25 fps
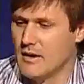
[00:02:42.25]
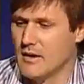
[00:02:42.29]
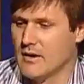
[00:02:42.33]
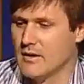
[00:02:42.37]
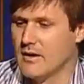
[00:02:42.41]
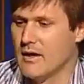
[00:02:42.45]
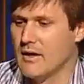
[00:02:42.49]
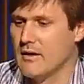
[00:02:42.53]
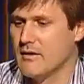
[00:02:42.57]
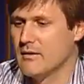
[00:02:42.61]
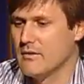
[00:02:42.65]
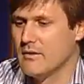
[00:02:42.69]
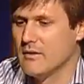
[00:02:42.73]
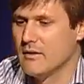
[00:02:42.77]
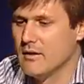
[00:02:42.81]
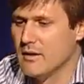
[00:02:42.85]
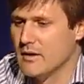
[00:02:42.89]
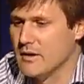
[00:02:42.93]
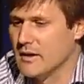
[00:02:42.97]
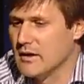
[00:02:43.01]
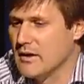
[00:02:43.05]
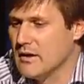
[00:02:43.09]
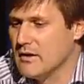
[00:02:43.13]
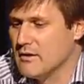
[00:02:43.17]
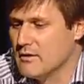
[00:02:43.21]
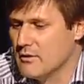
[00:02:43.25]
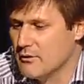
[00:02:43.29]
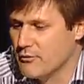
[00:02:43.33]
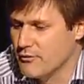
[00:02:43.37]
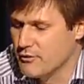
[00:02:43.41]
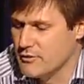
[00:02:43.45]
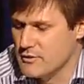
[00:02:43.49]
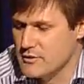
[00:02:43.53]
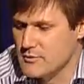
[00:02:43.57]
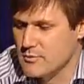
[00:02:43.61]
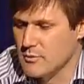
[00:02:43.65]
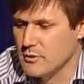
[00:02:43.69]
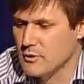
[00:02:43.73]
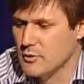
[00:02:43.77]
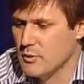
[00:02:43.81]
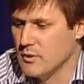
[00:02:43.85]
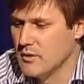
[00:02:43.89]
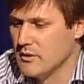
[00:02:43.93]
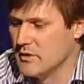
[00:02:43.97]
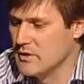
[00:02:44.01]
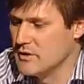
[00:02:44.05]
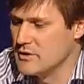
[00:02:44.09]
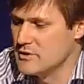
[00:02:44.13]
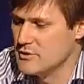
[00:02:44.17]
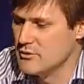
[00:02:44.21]
Again, a key difference
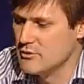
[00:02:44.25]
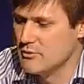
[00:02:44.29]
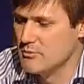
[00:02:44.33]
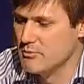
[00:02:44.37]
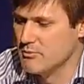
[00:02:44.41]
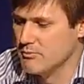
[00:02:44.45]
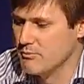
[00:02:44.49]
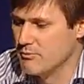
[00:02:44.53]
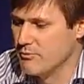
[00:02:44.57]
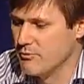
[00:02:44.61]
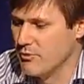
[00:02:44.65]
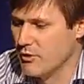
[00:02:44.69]
between these two